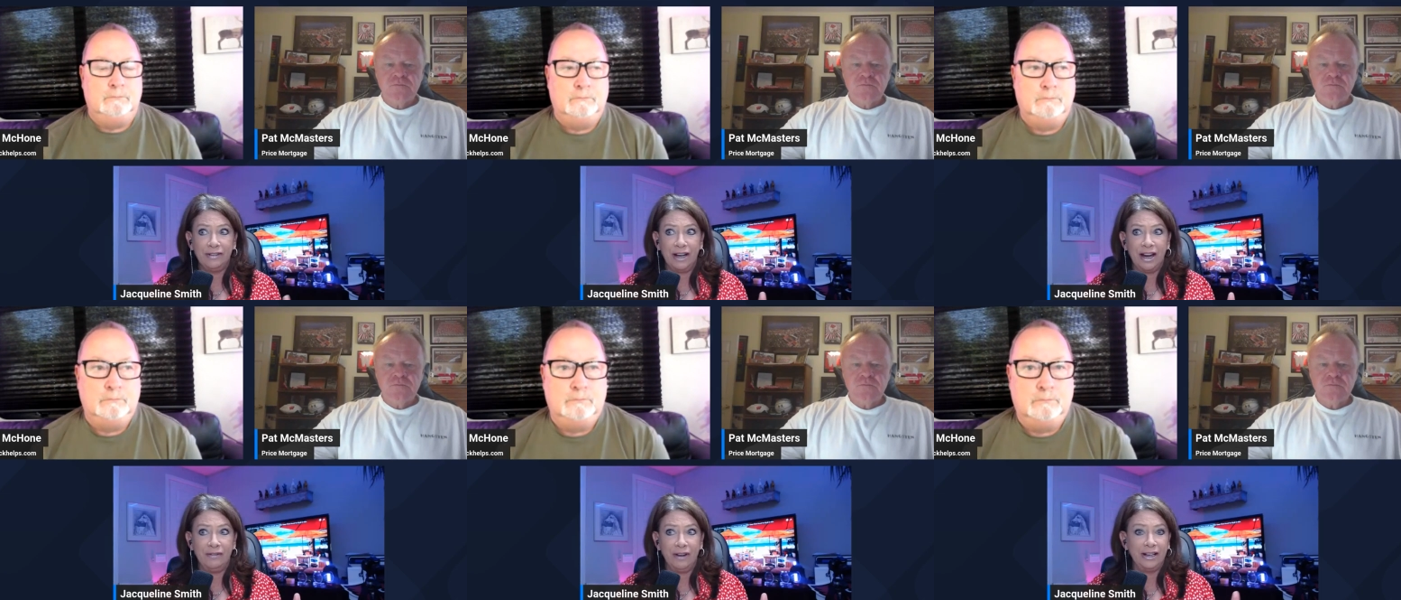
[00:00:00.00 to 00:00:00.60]
Speaker 1: even
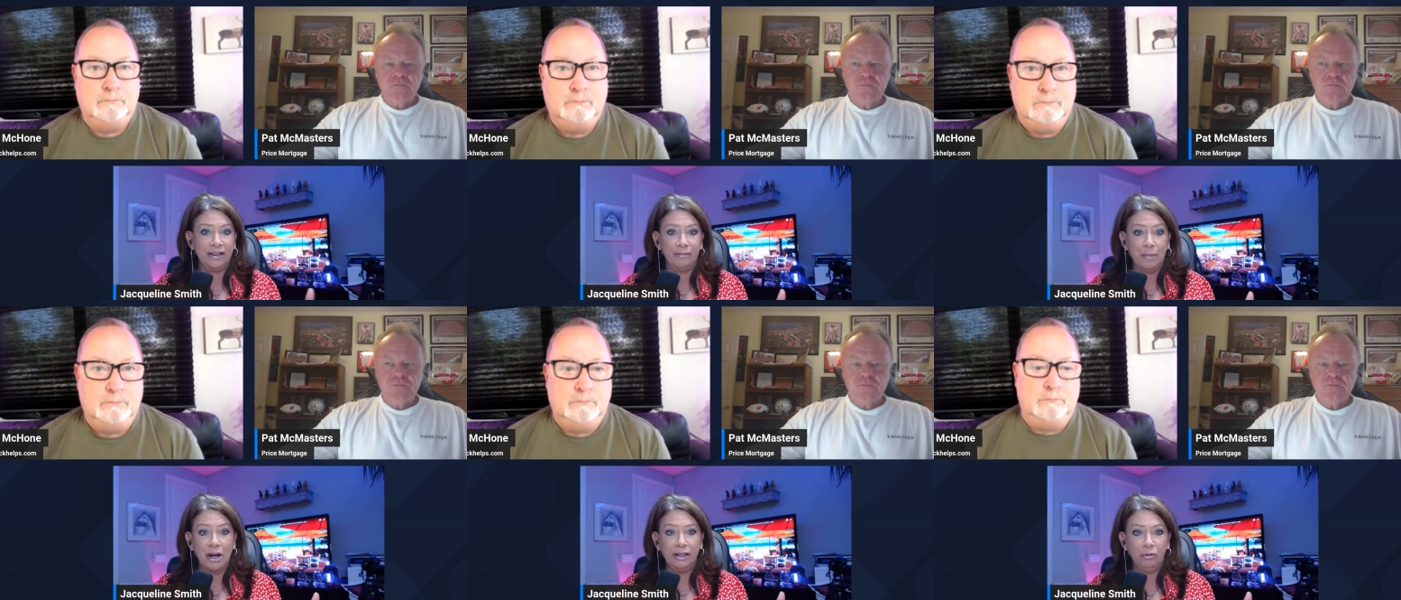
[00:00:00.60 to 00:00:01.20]
have any of
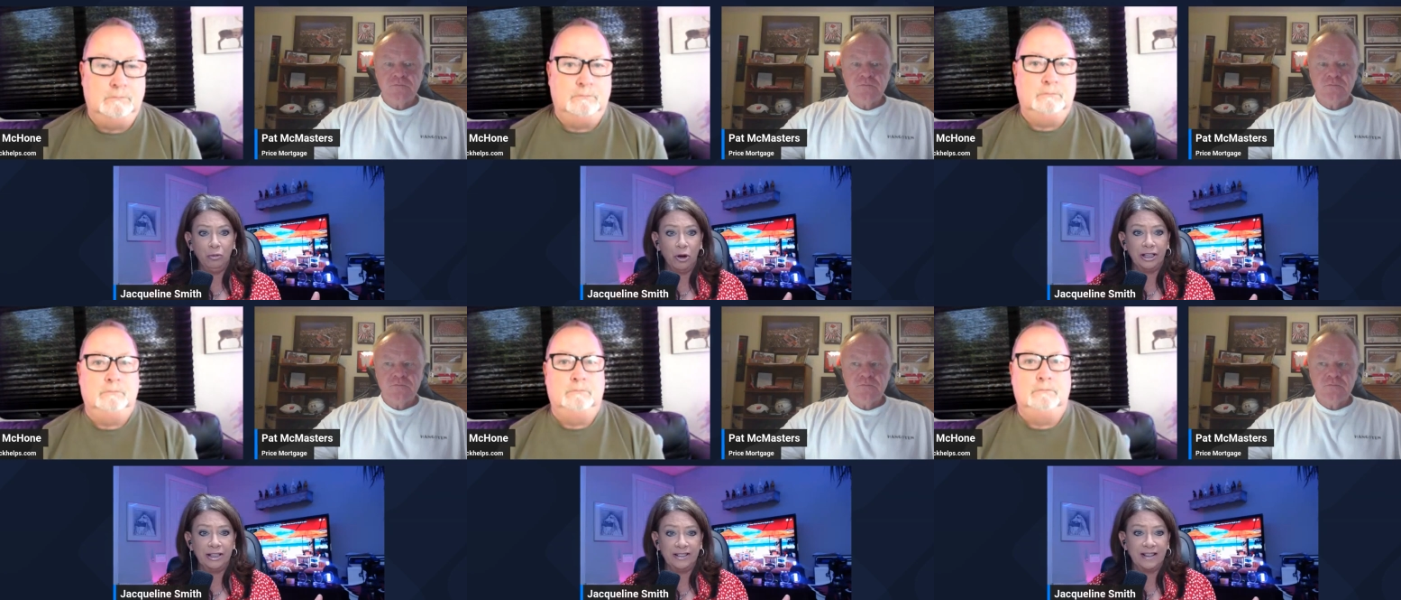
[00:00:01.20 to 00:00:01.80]
mine
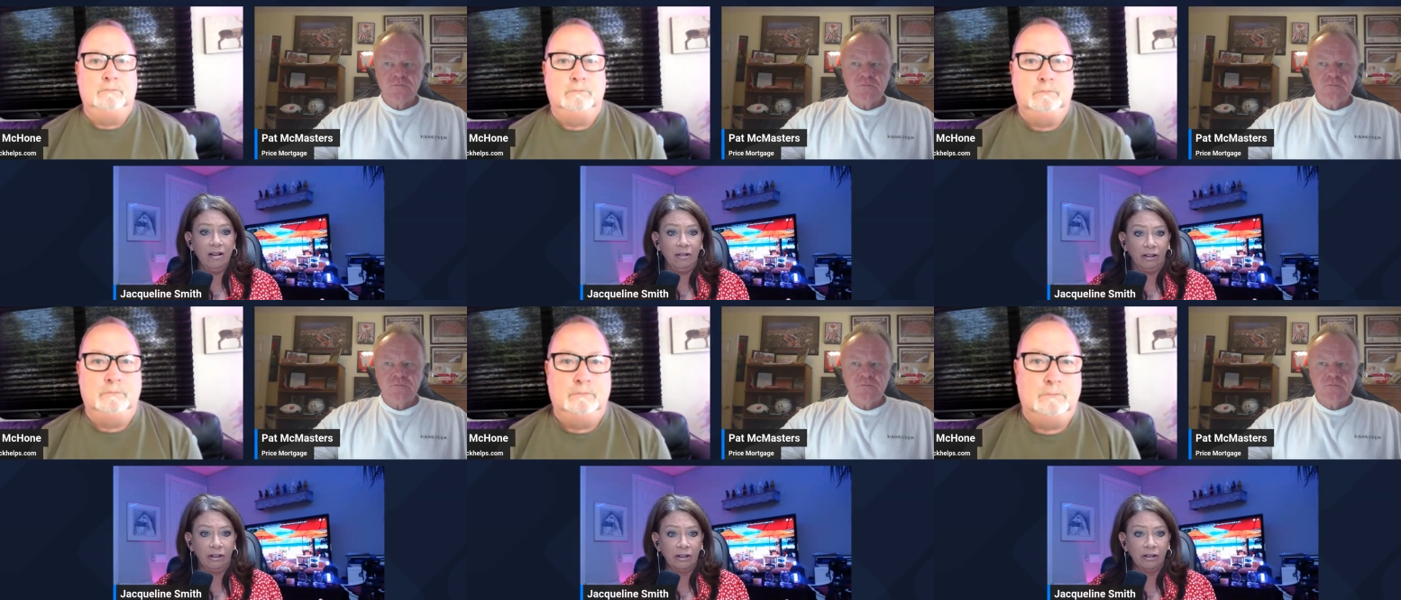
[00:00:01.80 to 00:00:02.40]
wanting to
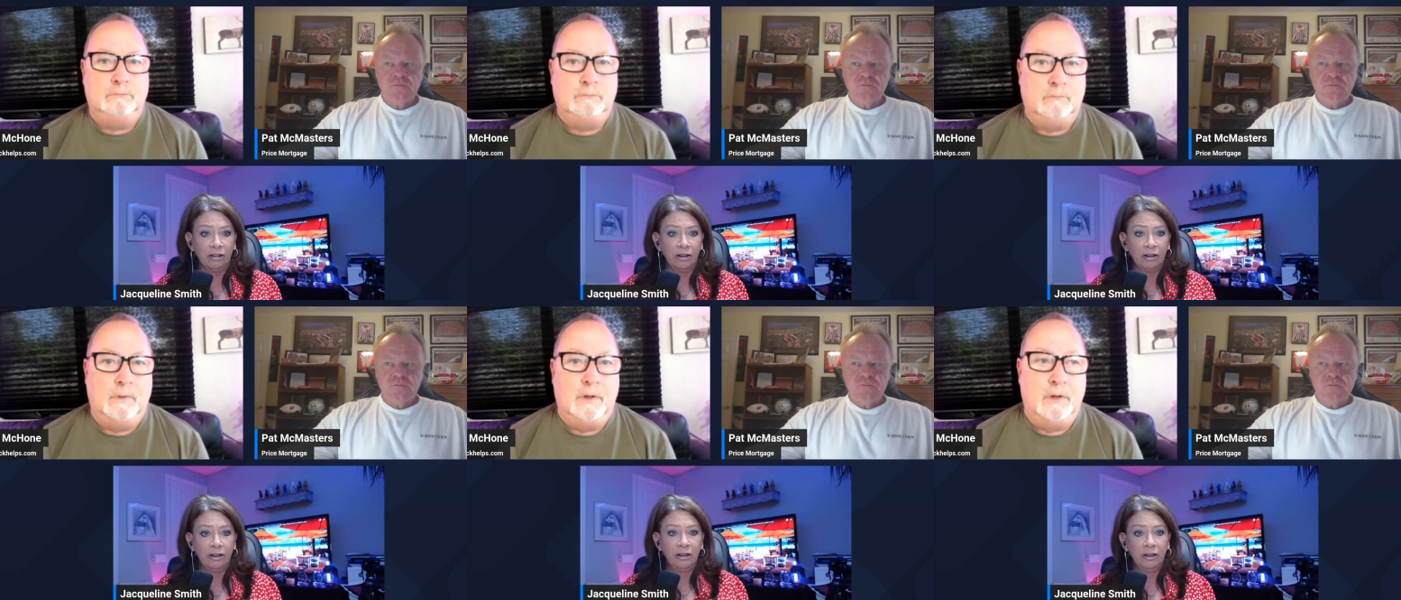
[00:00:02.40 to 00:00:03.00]
sell.
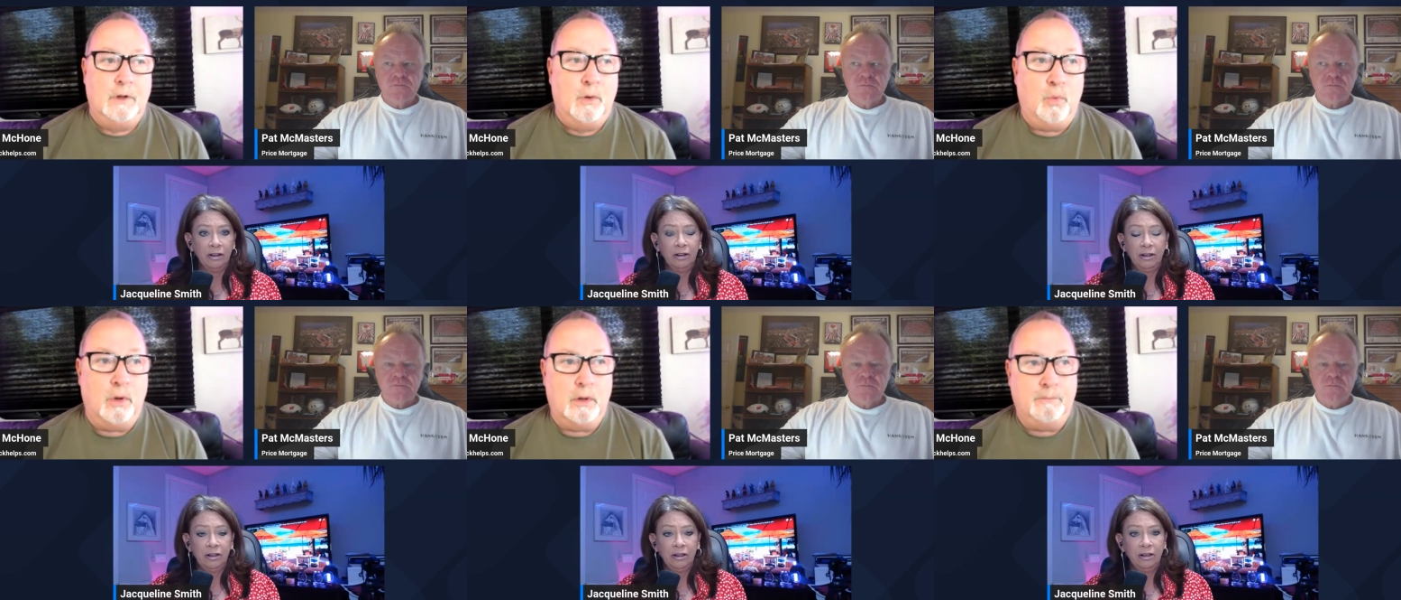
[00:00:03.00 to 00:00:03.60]

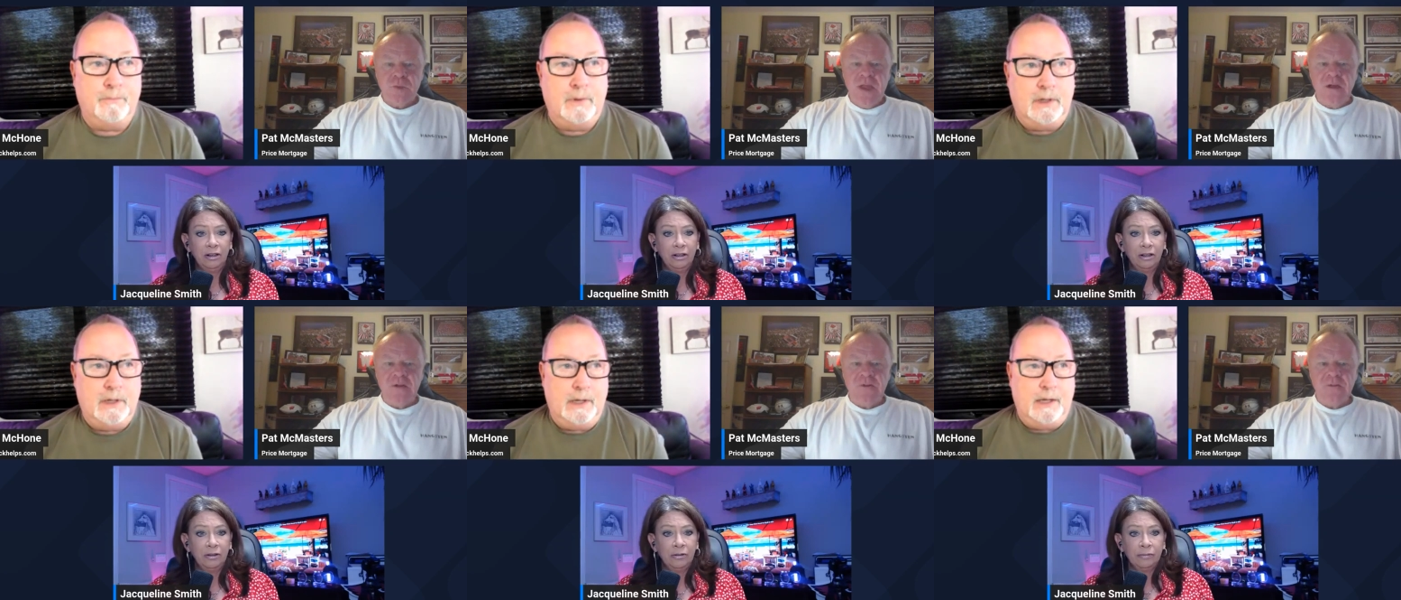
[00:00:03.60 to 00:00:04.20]
Speaker 2: Well,
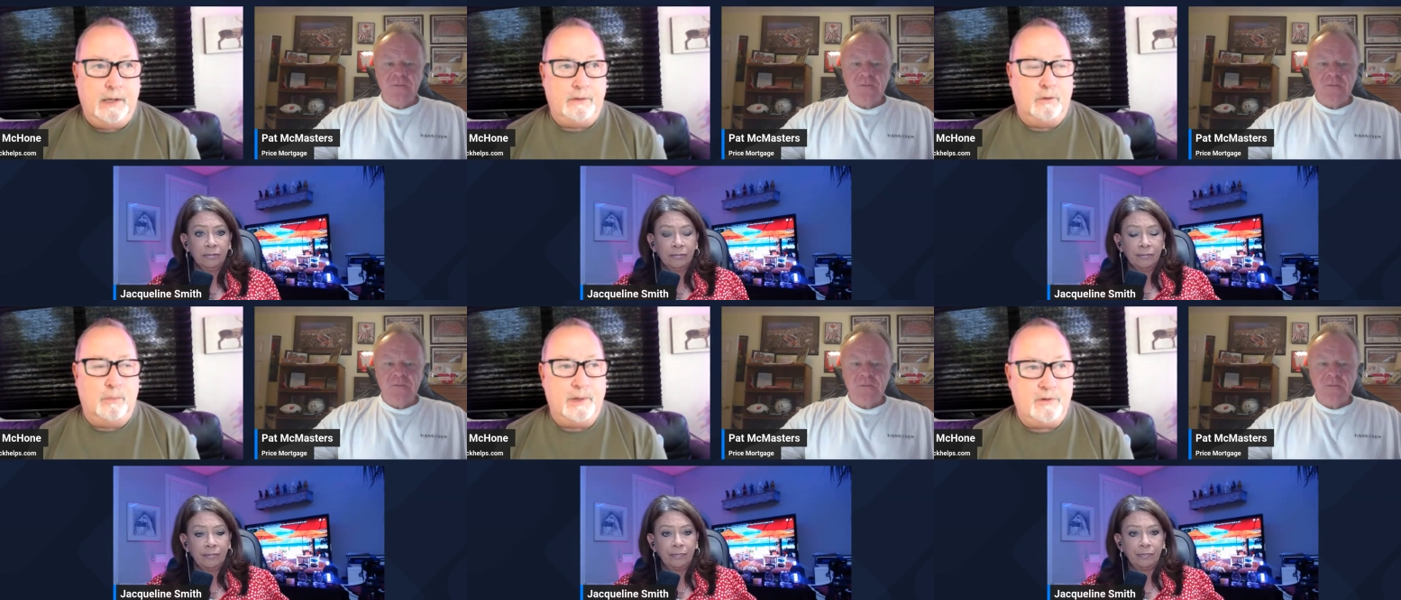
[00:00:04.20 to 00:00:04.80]
and
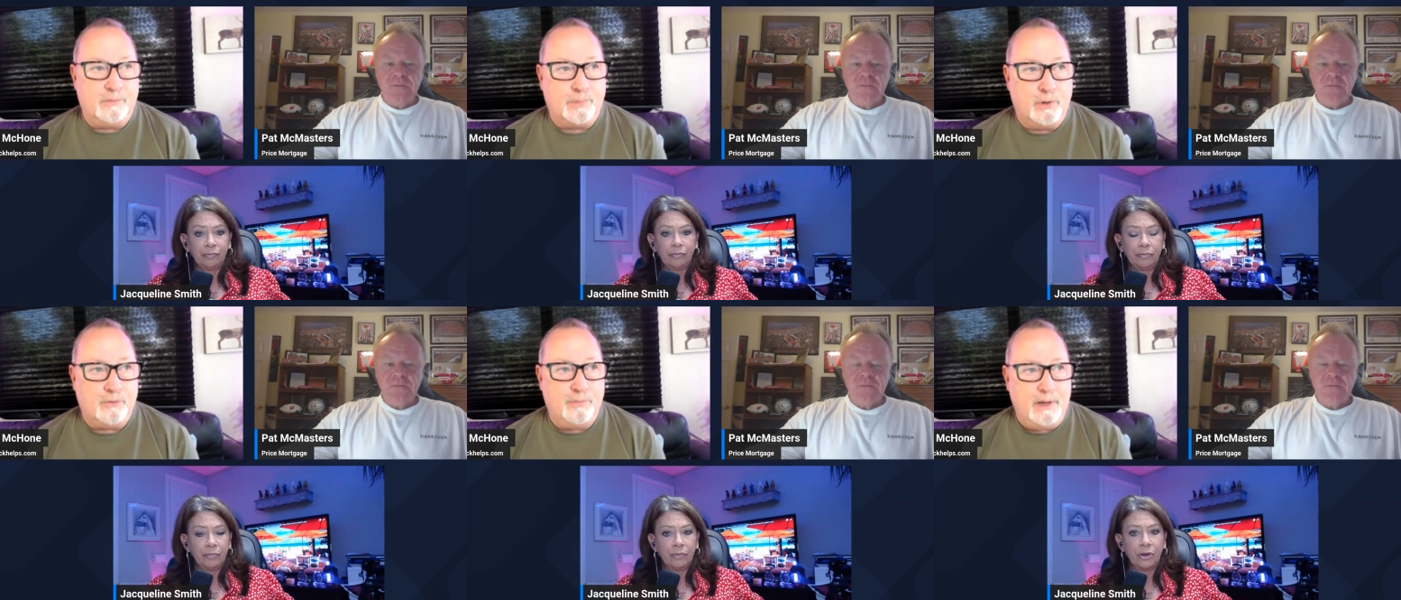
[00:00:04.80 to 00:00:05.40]
nobody's
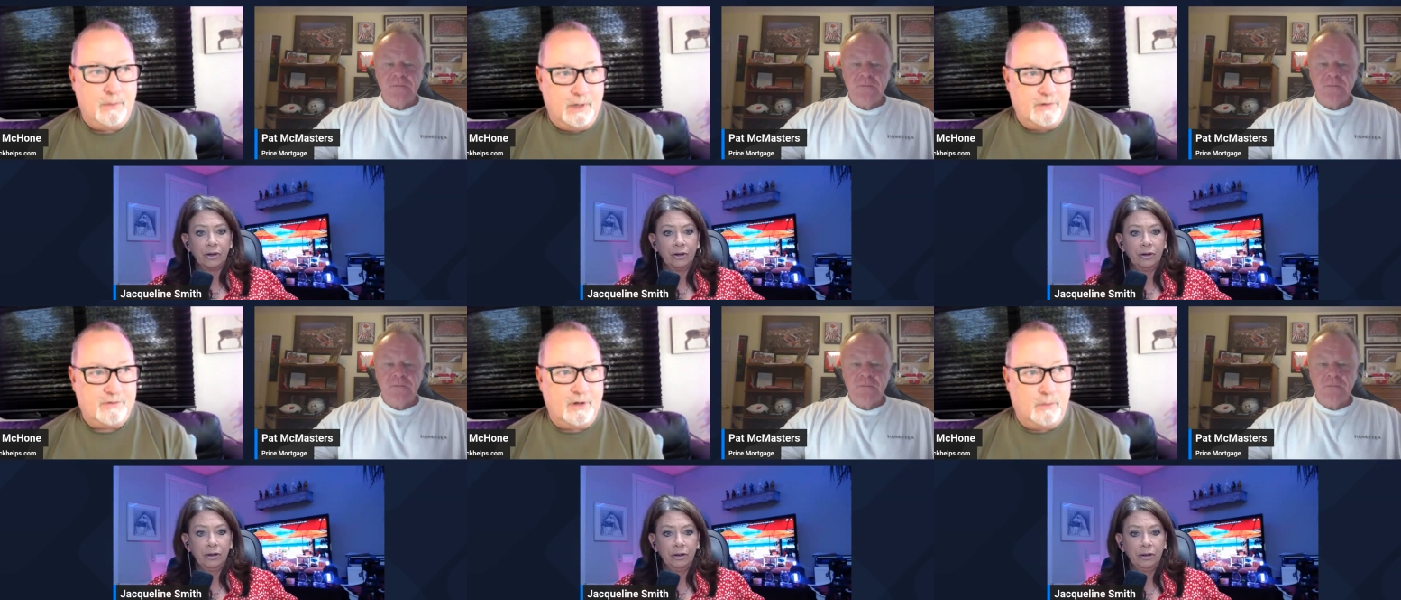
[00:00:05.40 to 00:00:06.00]
approached me wanting
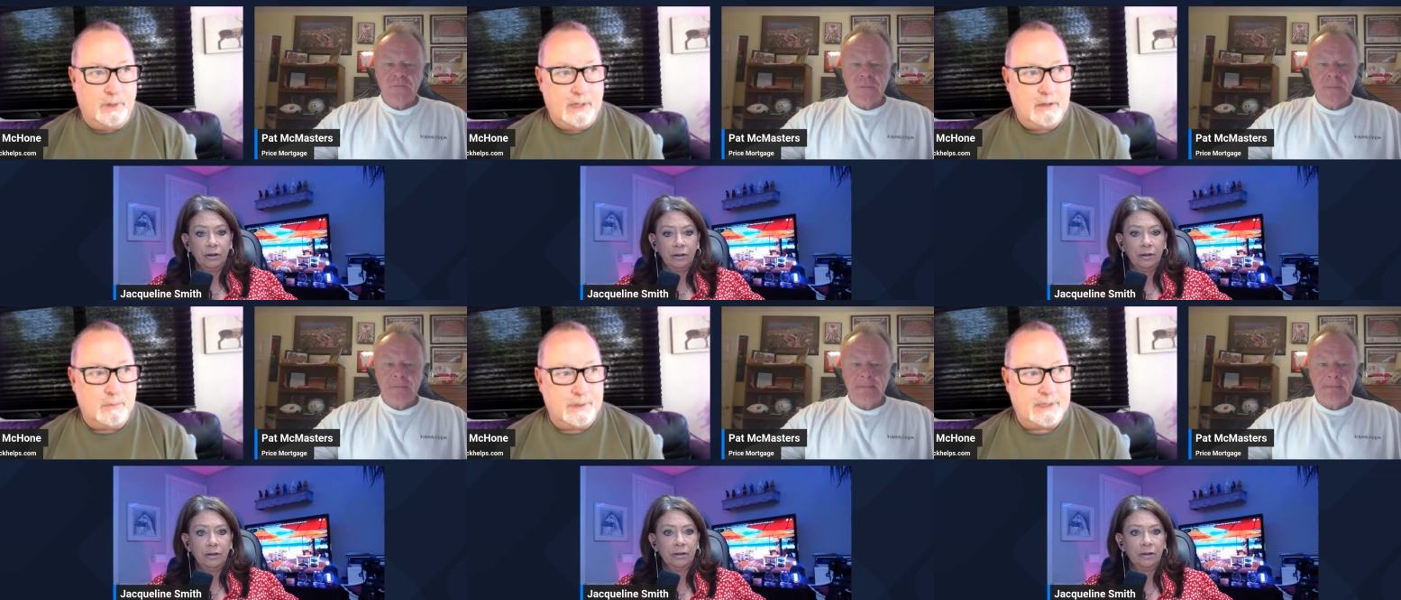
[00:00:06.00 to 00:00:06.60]
to sell one
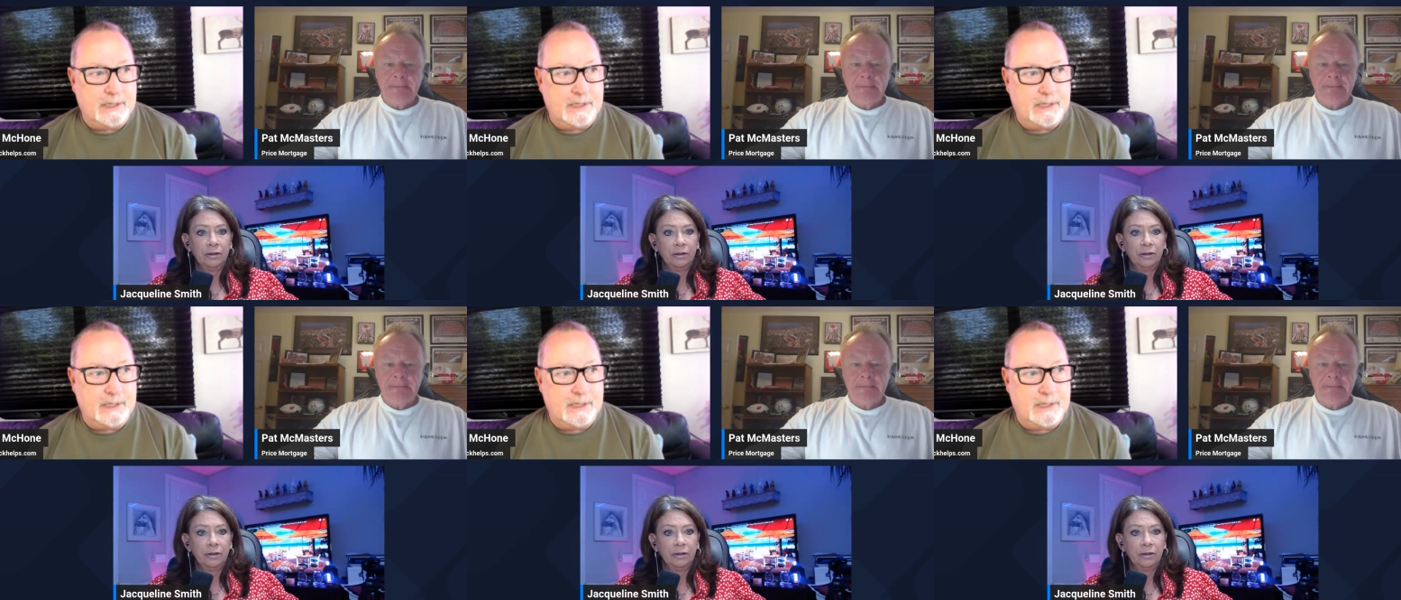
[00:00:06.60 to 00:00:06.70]
either. But